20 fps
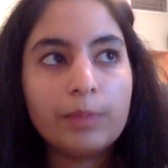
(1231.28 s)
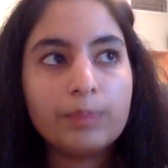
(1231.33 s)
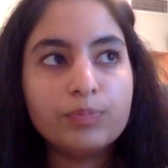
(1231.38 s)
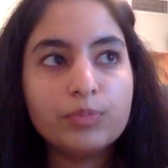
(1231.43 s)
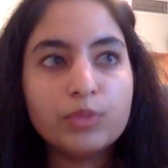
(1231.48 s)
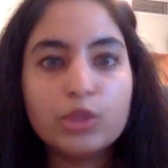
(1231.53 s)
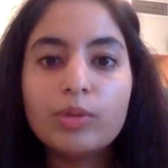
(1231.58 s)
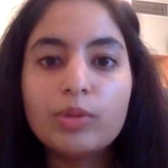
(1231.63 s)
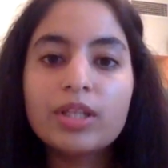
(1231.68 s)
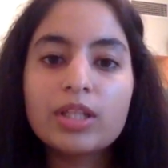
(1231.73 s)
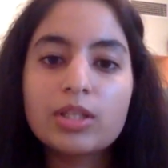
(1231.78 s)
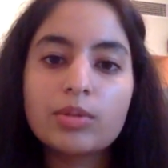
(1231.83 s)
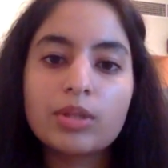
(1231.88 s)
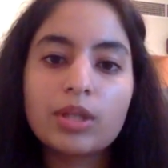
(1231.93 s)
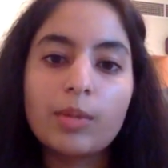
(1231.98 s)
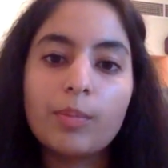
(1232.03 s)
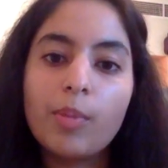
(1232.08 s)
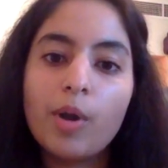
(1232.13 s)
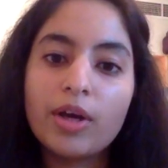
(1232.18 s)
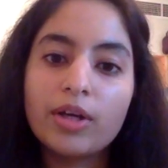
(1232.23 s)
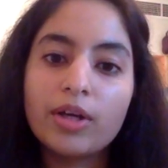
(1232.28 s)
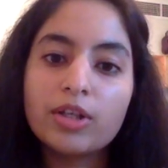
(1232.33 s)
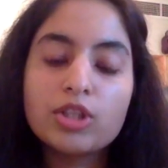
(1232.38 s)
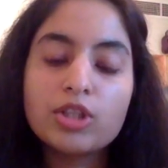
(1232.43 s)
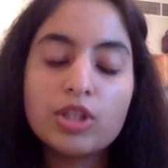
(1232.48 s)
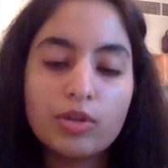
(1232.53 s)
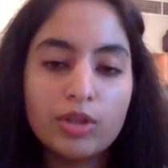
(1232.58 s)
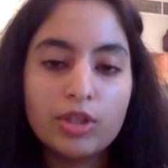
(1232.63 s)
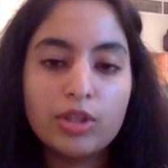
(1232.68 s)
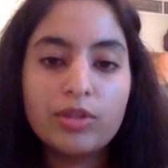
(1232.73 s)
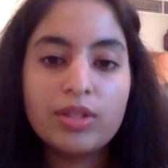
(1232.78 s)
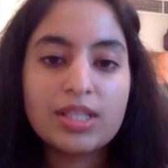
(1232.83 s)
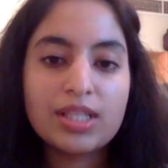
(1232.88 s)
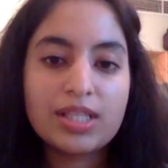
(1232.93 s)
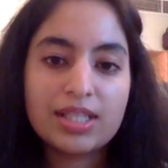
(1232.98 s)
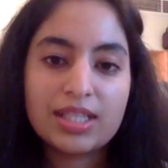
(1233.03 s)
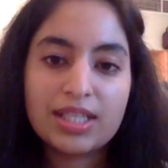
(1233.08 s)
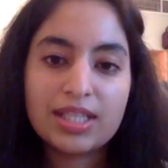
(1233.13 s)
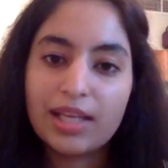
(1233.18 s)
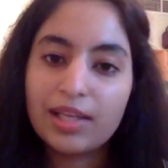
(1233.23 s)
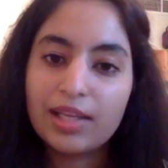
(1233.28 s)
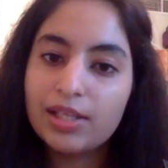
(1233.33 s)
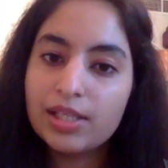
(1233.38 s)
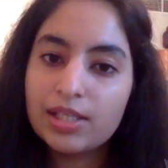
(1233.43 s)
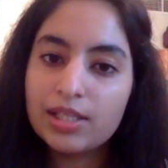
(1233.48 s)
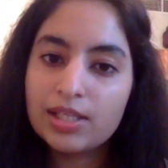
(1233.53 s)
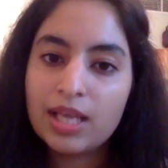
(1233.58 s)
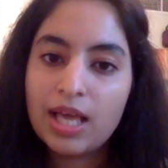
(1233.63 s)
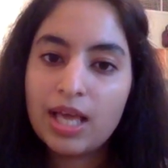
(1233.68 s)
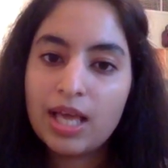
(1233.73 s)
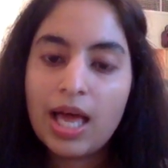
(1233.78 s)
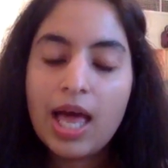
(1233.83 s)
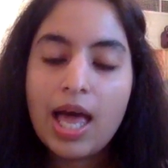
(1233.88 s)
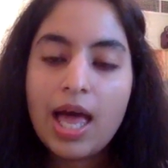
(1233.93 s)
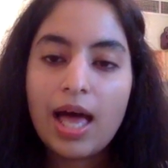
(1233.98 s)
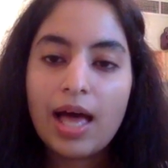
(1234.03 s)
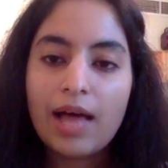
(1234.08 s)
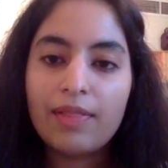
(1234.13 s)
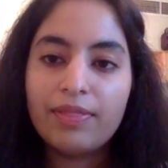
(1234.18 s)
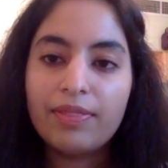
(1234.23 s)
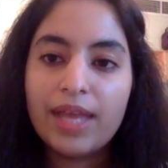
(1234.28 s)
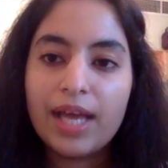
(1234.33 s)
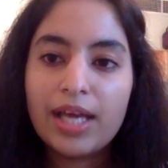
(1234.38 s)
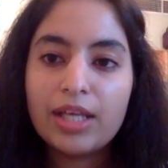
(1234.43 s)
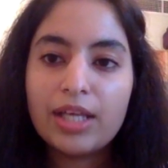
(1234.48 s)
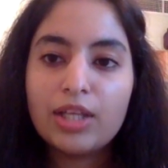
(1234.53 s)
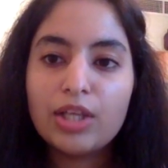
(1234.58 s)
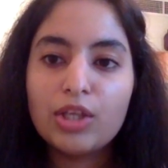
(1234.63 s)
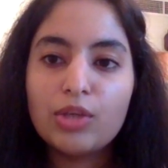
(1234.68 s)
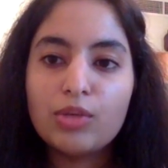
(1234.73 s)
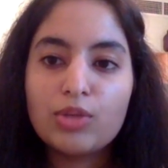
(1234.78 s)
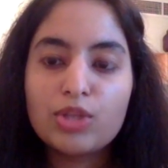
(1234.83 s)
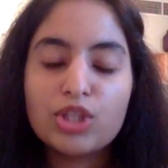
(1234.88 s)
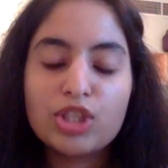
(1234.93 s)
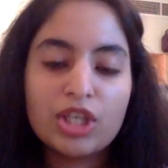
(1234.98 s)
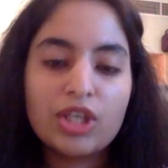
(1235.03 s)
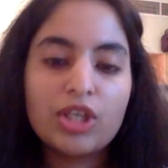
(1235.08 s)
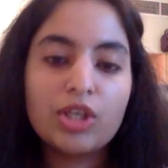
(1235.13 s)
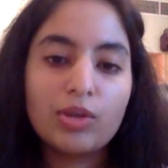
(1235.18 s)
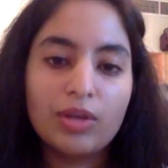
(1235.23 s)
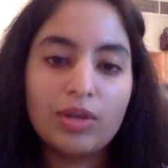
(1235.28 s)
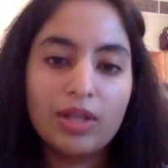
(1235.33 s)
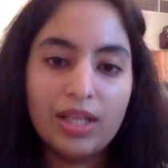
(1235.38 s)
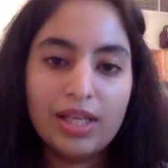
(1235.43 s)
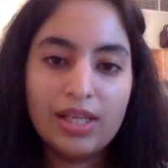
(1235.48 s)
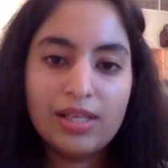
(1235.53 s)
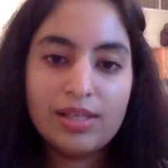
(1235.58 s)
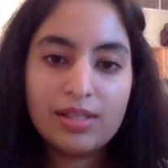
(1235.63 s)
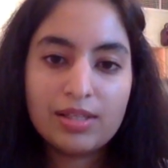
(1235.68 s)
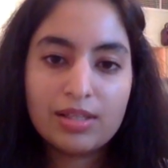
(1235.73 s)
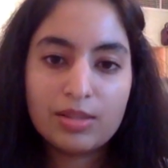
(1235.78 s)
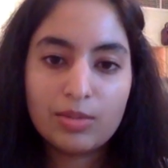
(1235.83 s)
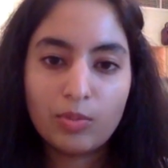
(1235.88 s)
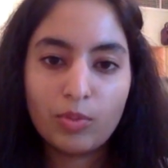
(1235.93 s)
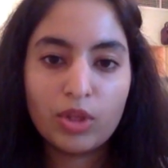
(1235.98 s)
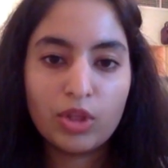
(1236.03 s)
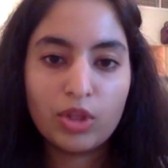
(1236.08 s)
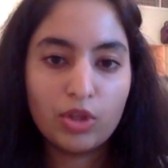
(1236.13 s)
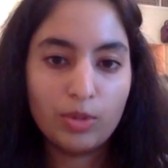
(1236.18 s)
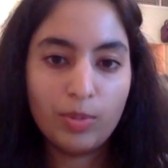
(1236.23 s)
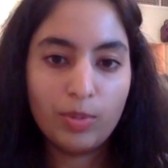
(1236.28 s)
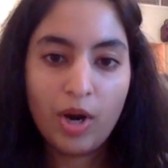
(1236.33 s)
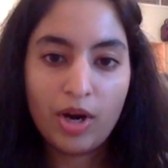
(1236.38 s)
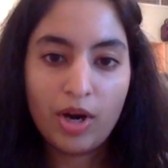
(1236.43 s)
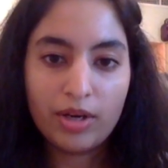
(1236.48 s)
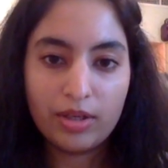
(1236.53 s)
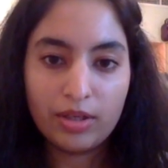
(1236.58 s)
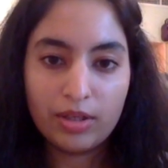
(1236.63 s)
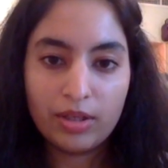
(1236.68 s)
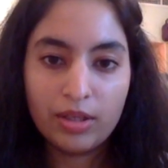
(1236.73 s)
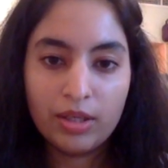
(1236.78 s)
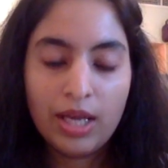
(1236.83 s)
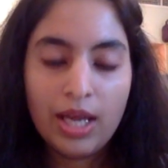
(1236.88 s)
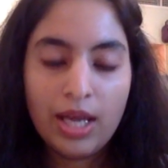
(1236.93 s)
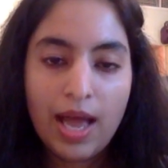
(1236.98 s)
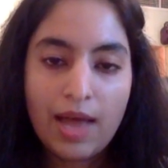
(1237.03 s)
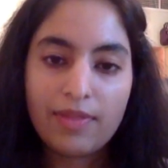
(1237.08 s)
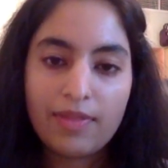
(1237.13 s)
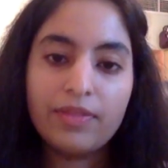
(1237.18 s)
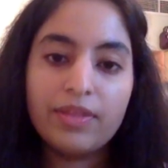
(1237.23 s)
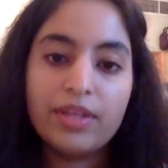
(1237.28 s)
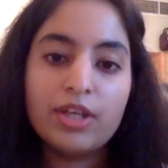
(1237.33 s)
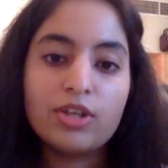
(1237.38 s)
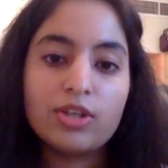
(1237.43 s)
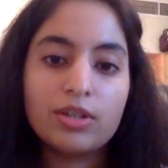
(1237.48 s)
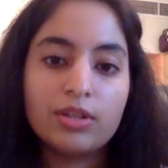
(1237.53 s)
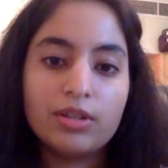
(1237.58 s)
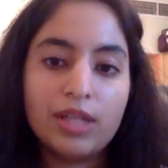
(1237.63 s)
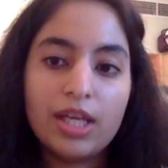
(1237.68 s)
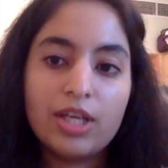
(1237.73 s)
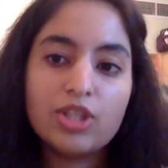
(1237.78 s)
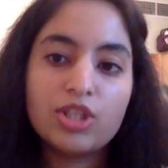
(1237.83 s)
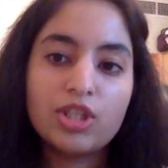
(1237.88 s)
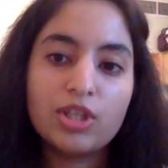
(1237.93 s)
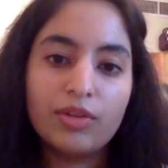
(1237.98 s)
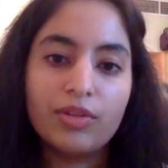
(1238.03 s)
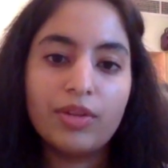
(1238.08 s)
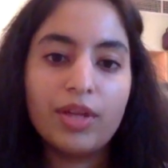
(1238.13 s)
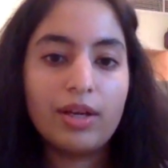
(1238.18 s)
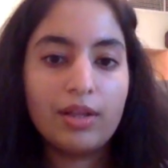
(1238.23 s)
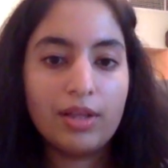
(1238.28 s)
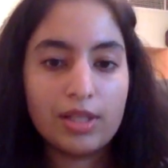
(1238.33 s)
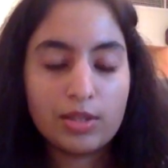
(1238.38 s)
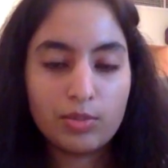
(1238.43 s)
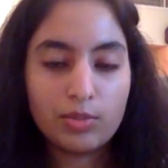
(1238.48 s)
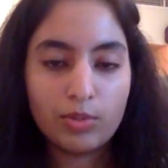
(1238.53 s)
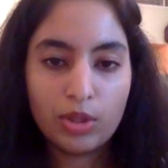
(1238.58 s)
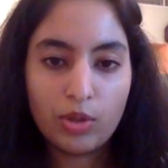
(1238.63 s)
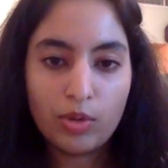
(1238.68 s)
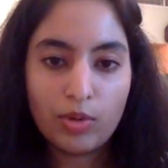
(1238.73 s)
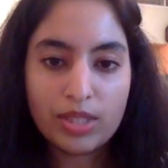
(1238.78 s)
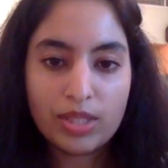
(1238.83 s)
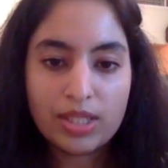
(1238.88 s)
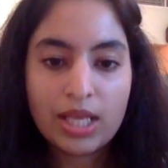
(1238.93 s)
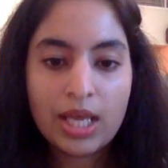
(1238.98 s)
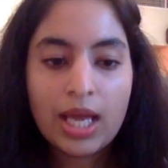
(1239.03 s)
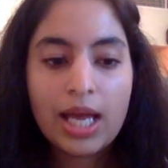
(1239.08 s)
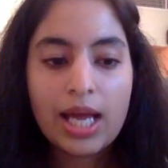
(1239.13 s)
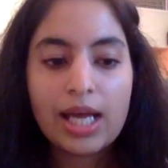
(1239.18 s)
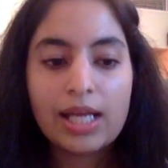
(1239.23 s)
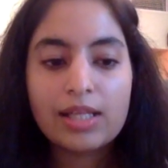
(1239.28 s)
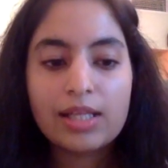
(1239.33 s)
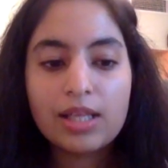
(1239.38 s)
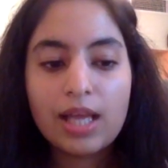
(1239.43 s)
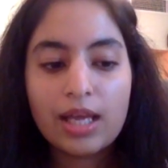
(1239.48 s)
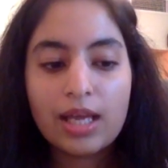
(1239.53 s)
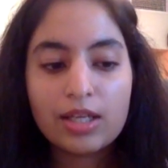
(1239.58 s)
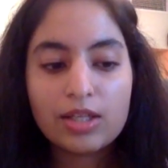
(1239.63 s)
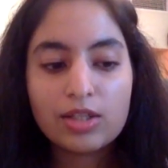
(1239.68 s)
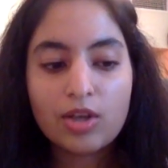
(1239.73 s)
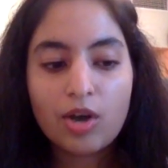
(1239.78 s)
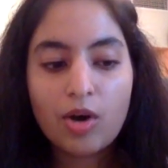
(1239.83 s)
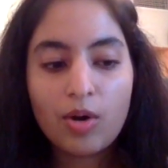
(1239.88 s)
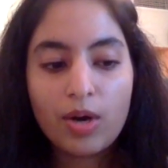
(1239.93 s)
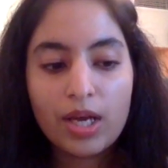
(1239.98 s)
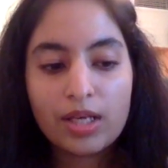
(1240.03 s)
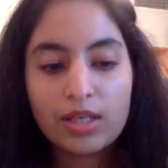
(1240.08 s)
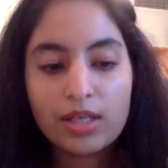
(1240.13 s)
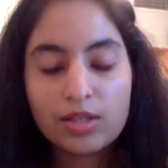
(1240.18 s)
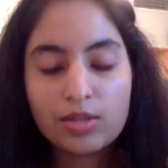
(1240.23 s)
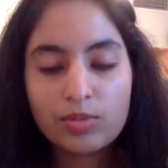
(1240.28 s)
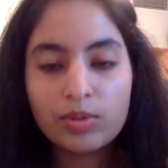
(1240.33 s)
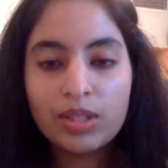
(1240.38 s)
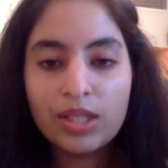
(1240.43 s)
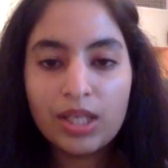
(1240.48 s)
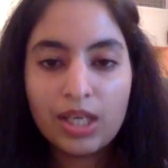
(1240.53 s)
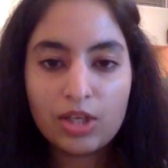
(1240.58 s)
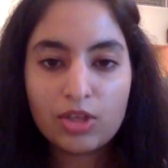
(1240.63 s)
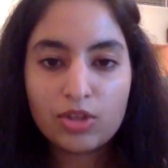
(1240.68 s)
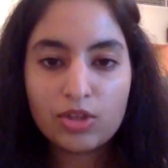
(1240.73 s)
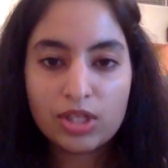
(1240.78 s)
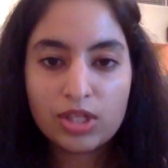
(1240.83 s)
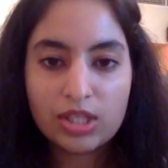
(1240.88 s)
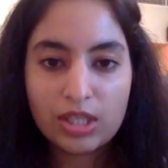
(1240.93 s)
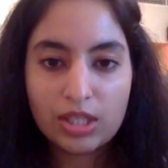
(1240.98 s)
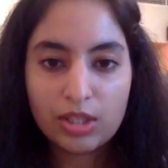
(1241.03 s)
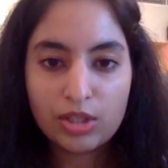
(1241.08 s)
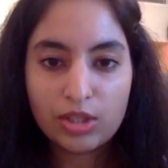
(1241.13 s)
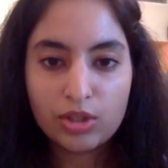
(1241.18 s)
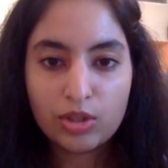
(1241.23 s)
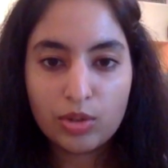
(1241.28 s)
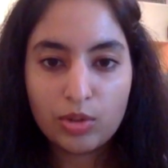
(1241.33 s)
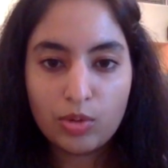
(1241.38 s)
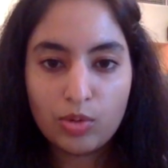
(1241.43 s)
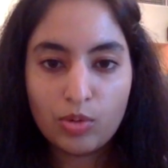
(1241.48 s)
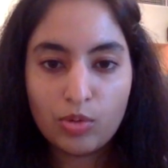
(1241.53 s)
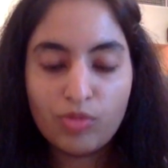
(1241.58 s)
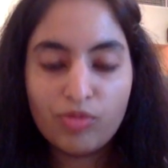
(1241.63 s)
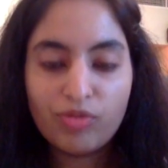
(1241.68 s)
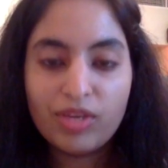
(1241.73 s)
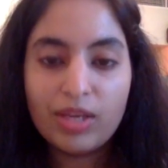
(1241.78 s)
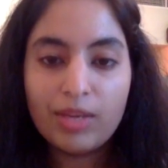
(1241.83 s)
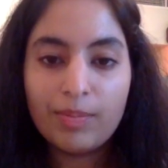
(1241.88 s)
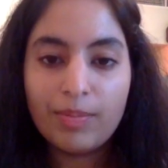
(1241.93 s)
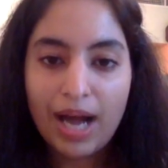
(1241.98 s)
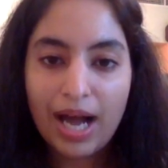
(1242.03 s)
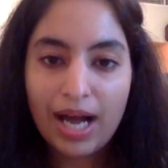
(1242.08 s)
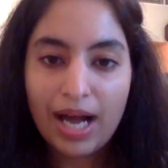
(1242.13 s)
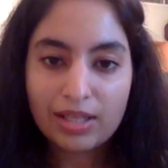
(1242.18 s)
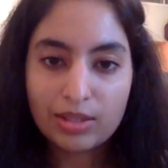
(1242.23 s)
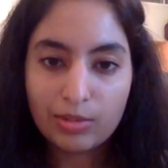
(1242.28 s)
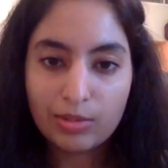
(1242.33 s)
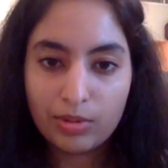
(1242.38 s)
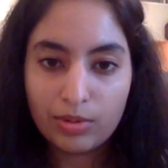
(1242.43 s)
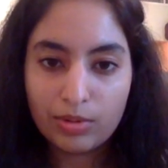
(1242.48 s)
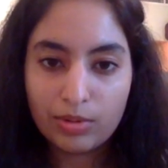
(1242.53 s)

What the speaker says: doing this with a partner. So you do this in silence, and then you share your lists with your partner, and then they share their list with yours, and it's really interesting to feed back to